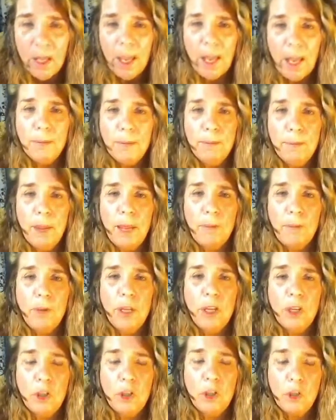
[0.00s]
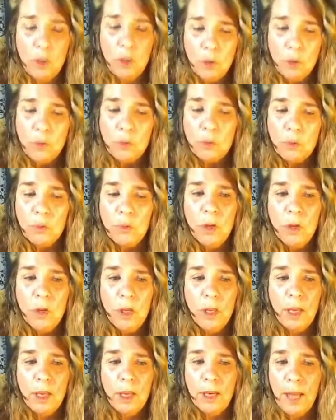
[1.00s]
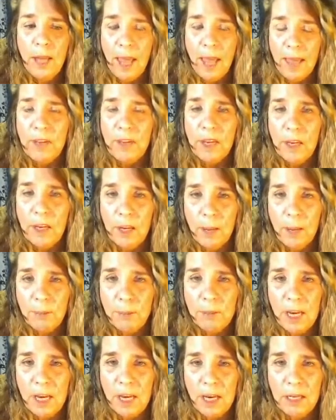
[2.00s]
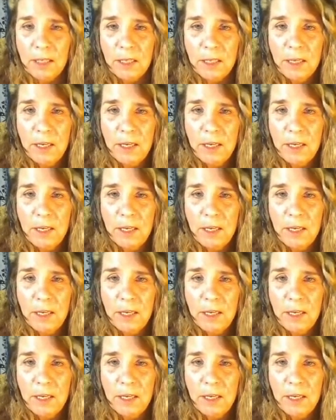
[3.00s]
And maybe you, in having an update,